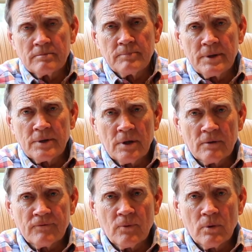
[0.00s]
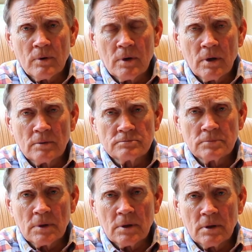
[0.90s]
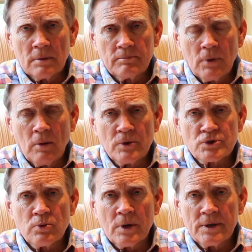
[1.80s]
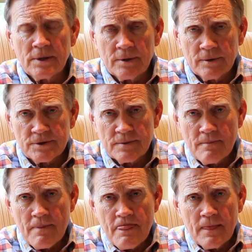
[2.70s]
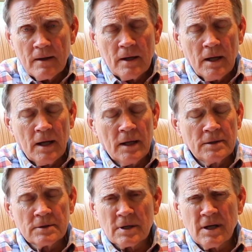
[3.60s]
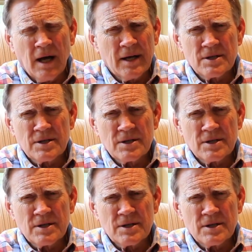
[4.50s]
Been there for almost 20 years, and God